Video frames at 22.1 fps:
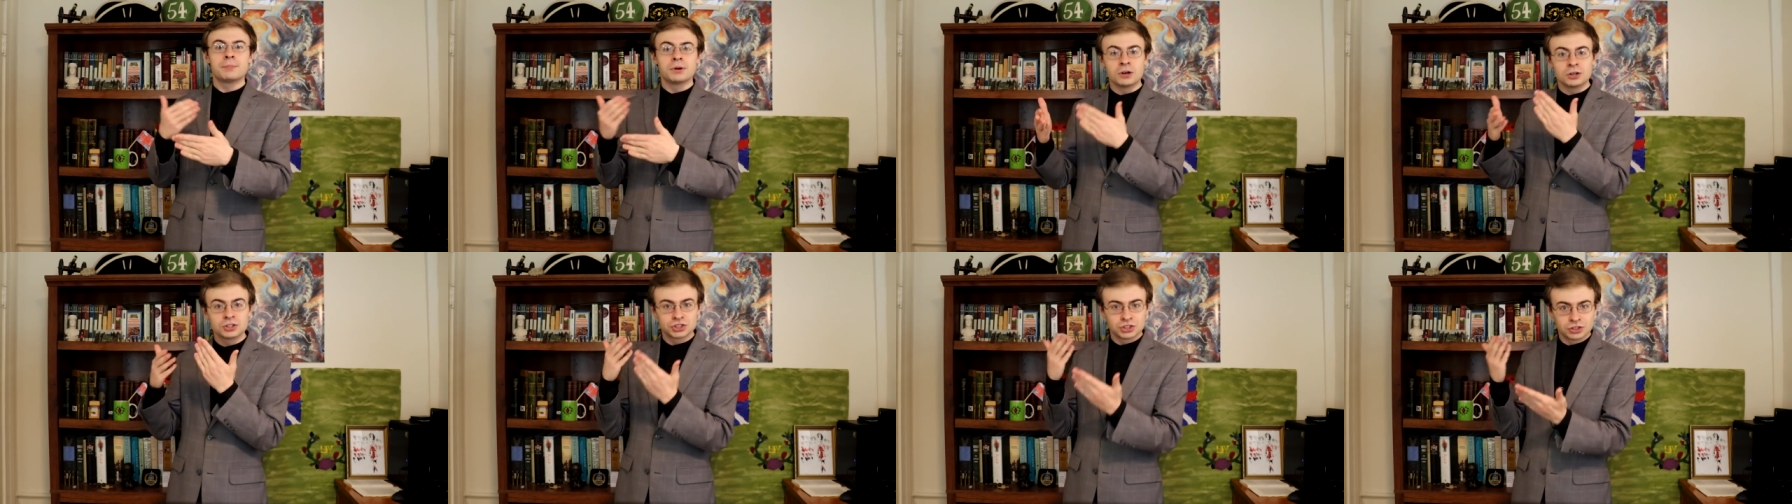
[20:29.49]

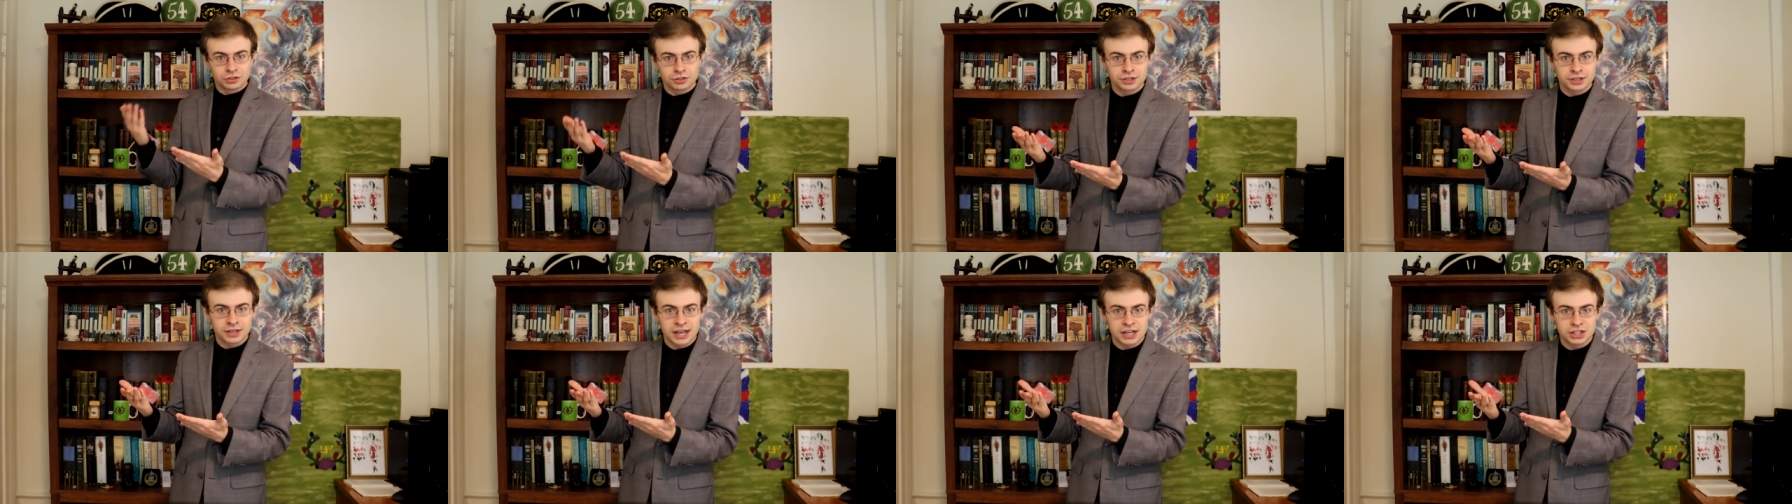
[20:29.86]

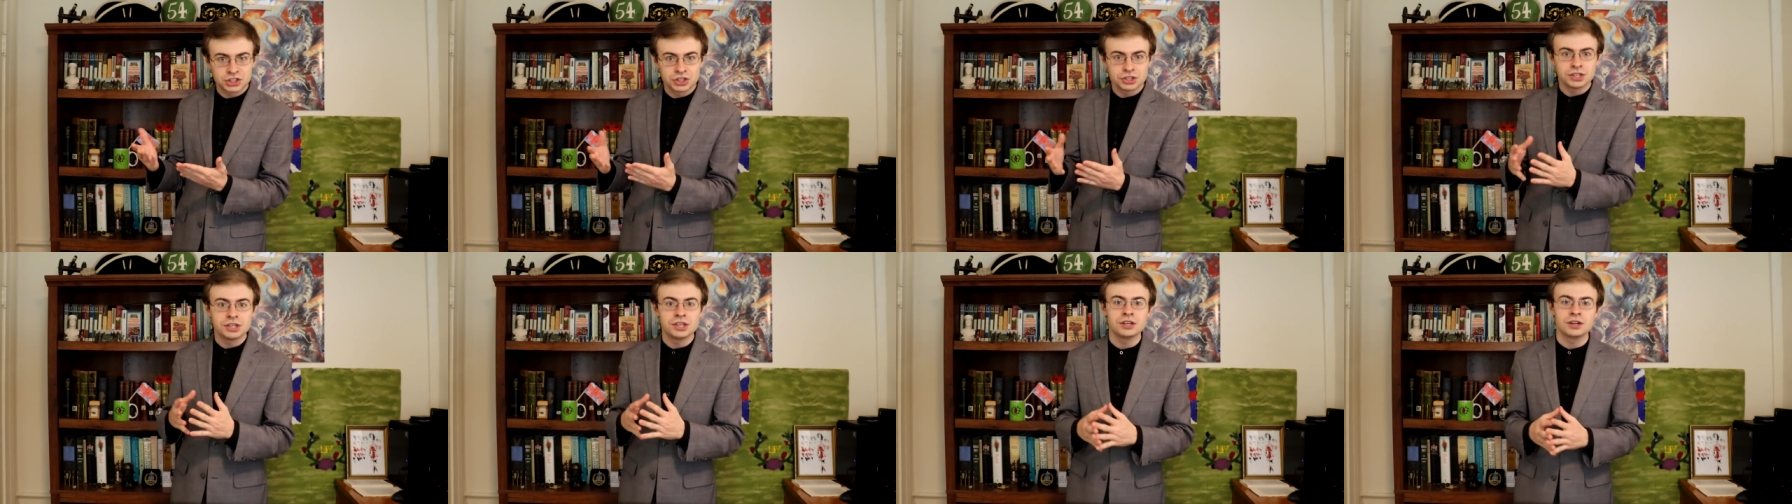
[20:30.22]
personal
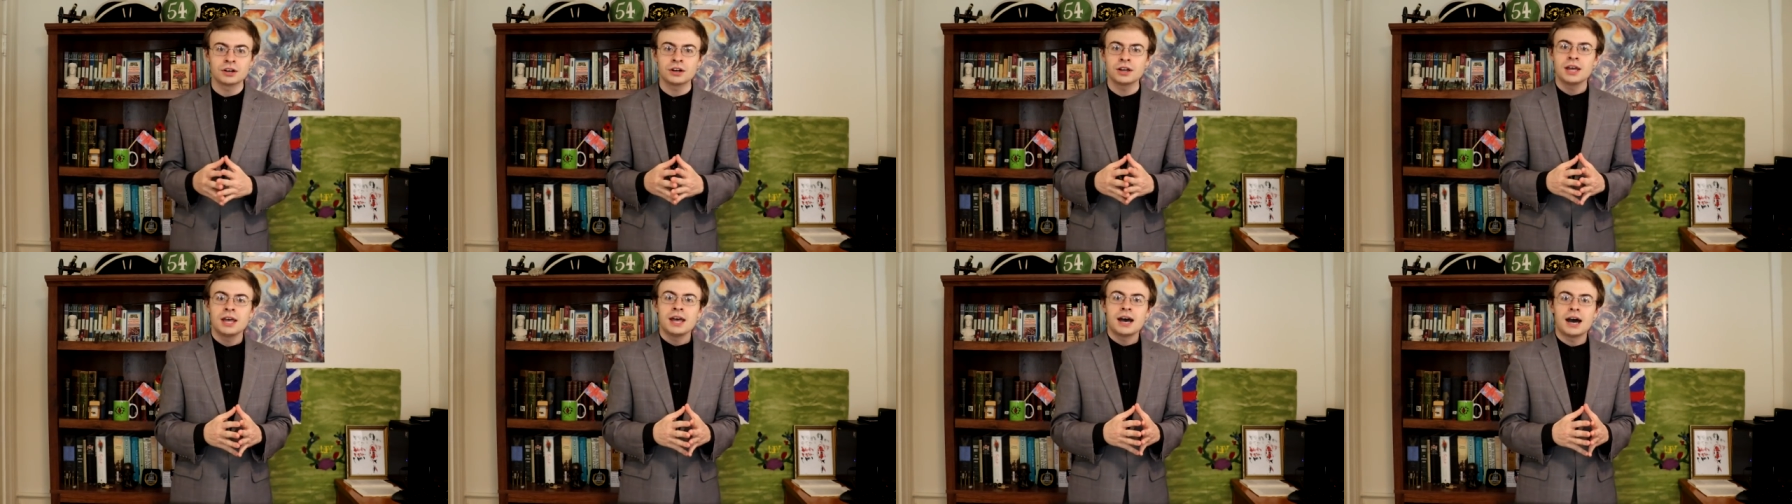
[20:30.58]
connection
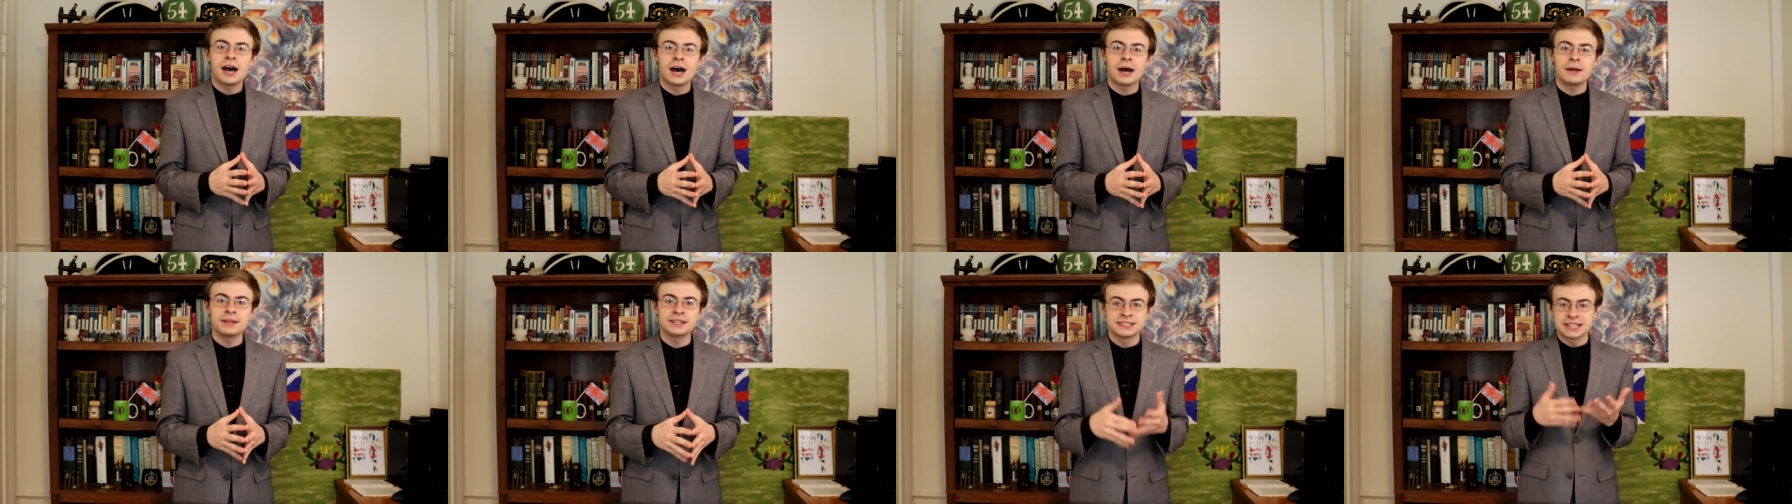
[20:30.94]
here,
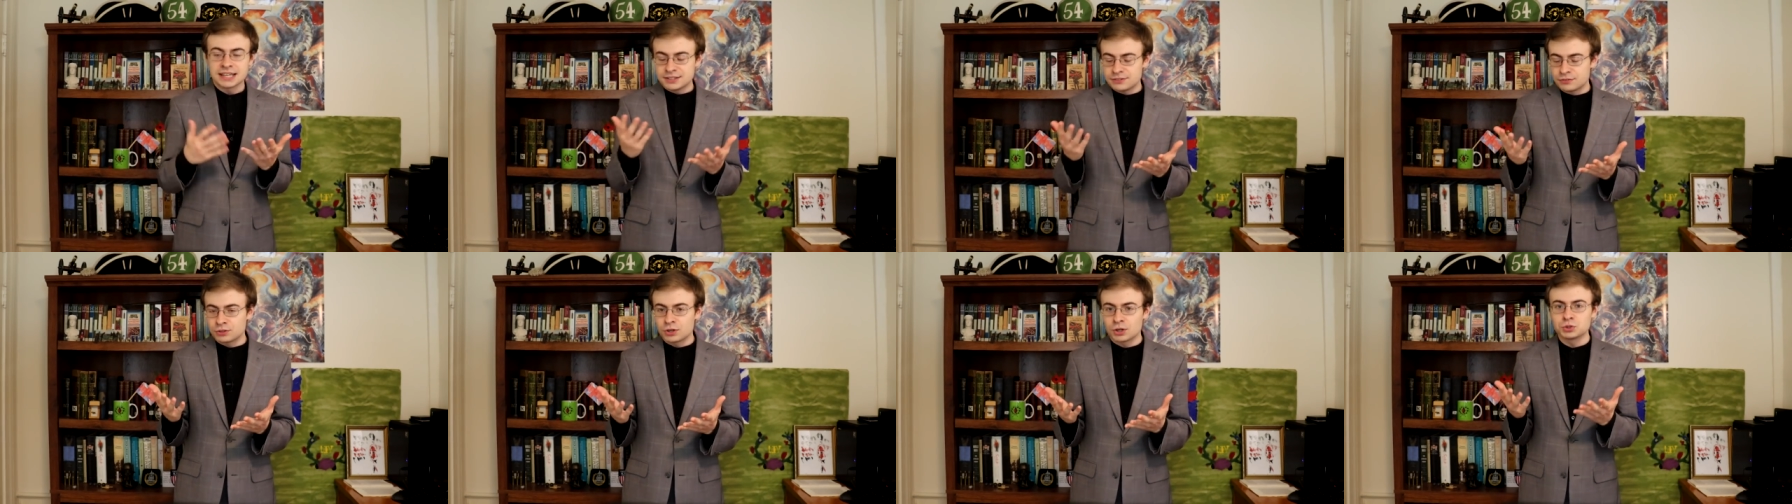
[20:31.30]
uh, it's
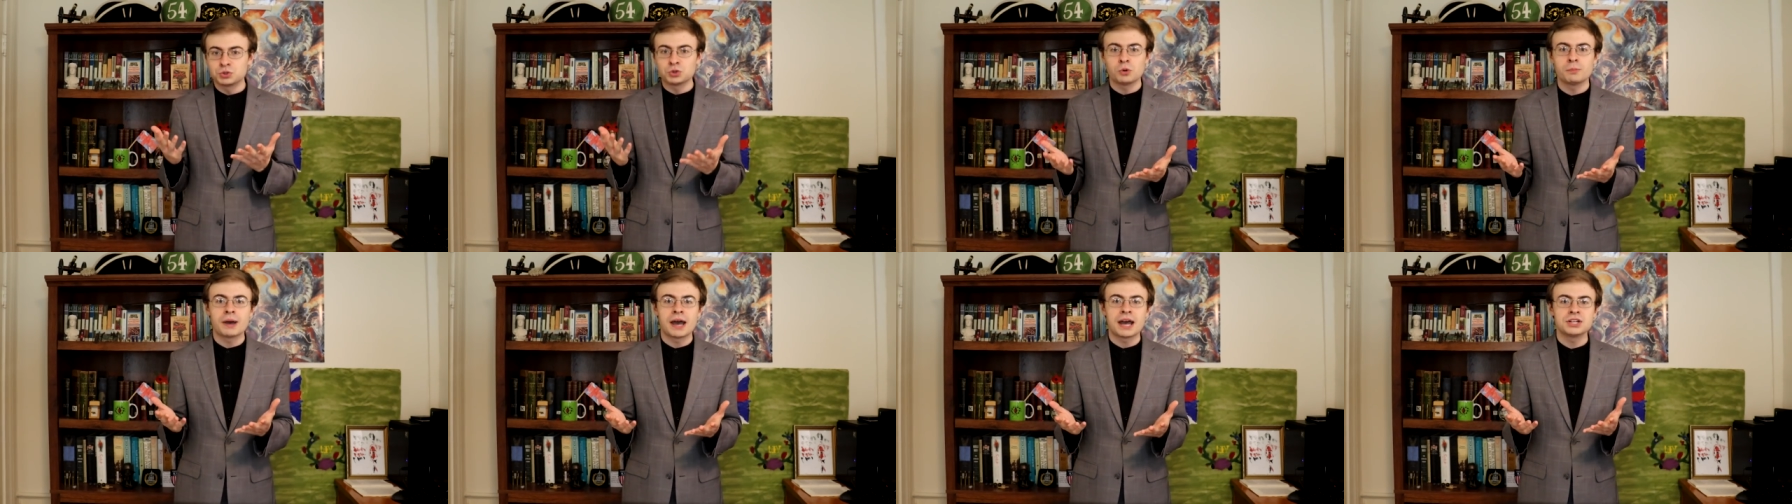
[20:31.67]
not difficult
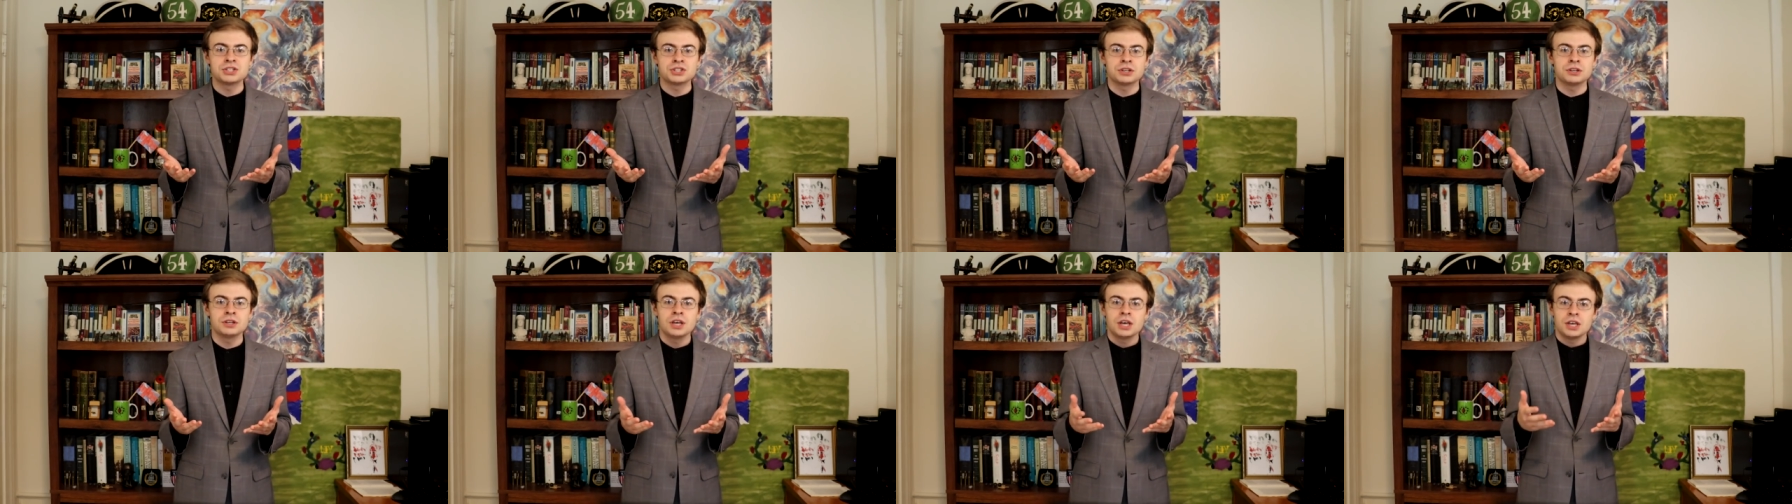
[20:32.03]
to
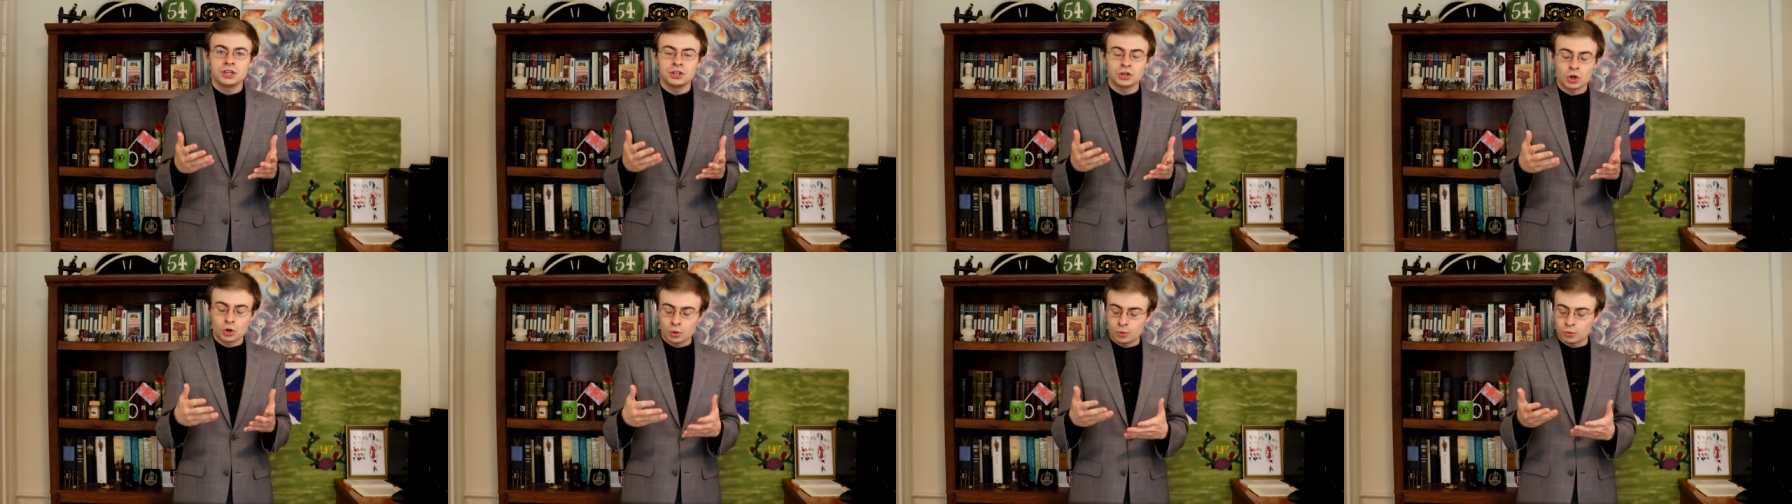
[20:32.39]
imagine,
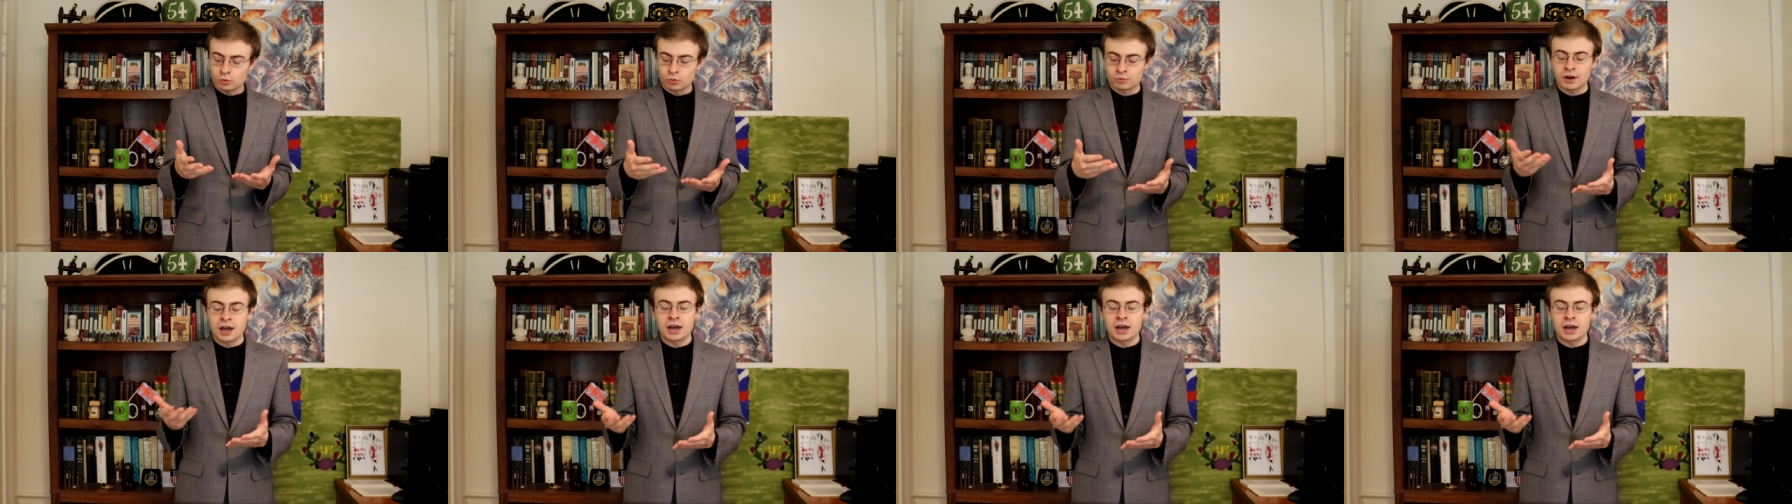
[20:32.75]
you know,